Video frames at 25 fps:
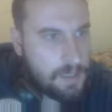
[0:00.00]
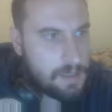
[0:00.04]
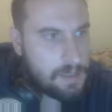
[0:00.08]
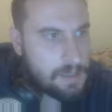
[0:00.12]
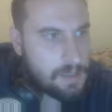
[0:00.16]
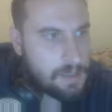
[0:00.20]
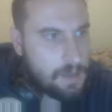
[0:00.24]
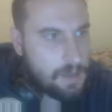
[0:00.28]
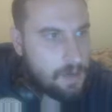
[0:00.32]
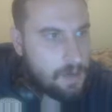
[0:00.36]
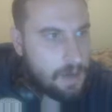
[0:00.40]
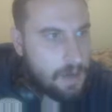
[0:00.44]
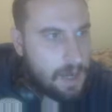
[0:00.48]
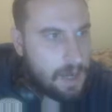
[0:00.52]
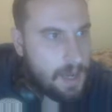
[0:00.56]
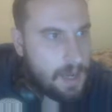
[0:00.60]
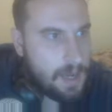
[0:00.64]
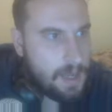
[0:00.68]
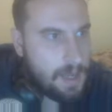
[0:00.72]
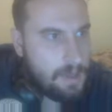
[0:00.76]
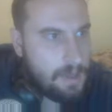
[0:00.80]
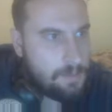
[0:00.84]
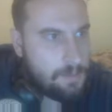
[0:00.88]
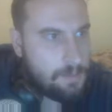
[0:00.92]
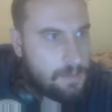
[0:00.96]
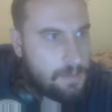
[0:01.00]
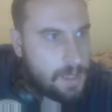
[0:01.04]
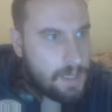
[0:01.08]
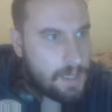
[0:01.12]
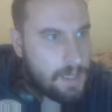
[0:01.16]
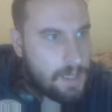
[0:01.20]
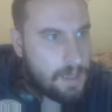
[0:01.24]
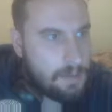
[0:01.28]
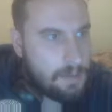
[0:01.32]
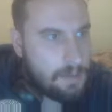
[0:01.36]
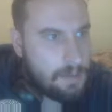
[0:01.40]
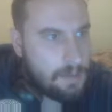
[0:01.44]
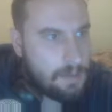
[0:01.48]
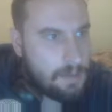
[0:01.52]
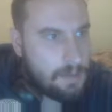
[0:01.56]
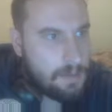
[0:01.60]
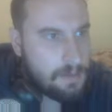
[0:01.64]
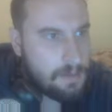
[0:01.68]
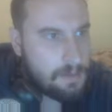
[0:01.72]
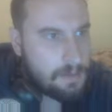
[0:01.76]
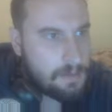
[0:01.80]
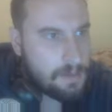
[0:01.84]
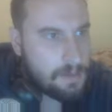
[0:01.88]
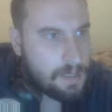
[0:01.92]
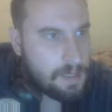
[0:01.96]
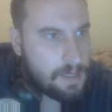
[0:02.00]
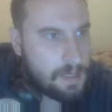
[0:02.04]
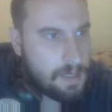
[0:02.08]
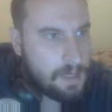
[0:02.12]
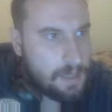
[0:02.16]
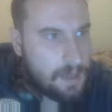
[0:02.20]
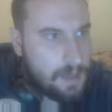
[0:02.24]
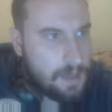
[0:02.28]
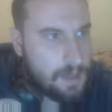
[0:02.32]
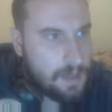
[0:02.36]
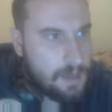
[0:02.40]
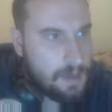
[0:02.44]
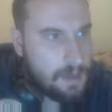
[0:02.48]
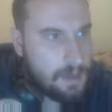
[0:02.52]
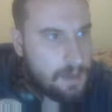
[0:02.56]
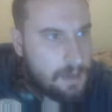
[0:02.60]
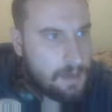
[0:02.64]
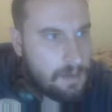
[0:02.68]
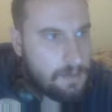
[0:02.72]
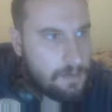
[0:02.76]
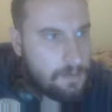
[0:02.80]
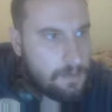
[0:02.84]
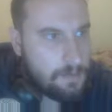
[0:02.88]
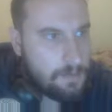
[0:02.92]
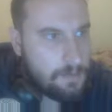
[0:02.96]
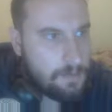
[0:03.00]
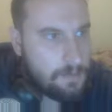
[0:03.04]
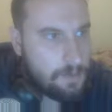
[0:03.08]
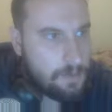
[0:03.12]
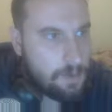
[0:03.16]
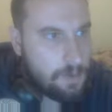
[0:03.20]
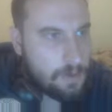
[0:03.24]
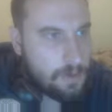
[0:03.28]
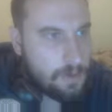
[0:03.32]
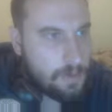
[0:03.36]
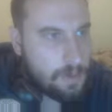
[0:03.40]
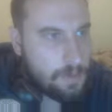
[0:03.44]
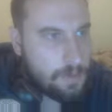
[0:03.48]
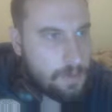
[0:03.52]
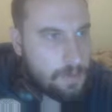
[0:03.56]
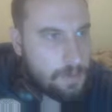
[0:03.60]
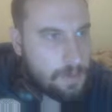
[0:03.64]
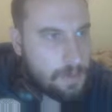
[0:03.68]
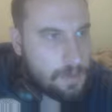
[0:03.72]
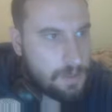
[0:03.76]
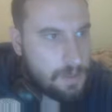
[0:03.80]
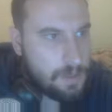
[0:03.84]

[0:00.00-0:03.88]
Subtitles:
So I am in the for loop,